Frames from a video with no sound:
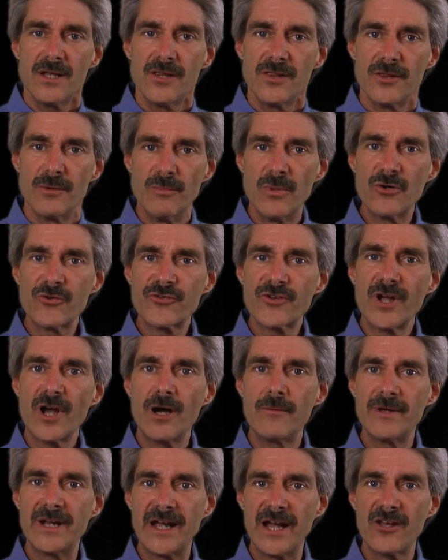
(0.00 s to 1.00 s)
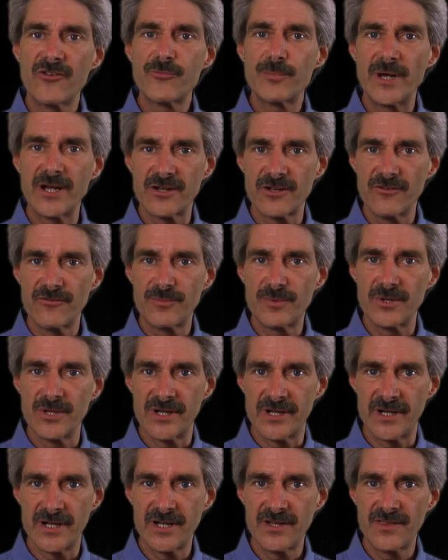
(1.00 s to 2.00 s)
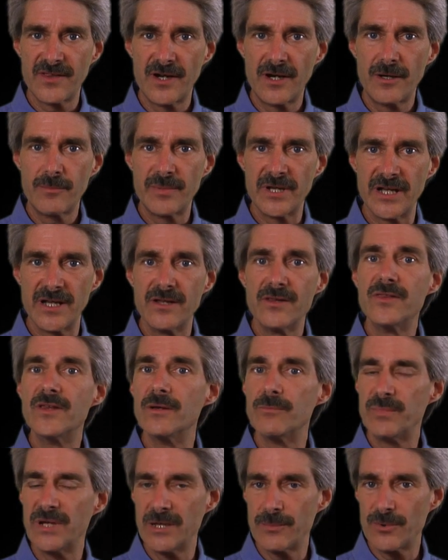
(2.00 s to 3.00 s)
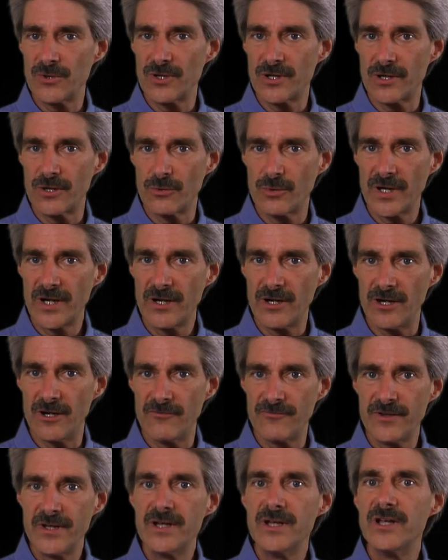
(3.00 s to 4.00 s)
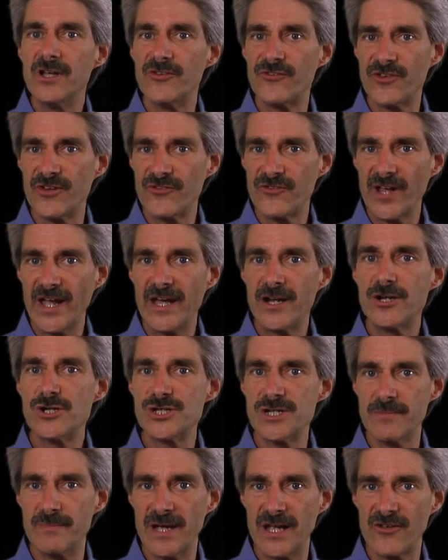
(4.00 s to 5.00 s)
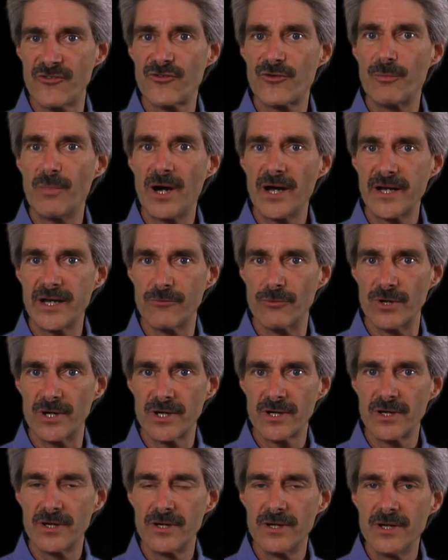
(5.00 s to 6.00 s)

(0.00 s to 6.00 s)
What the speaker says: The most common aspect of polarity therapy that people are aware of is its energy-based bodywork.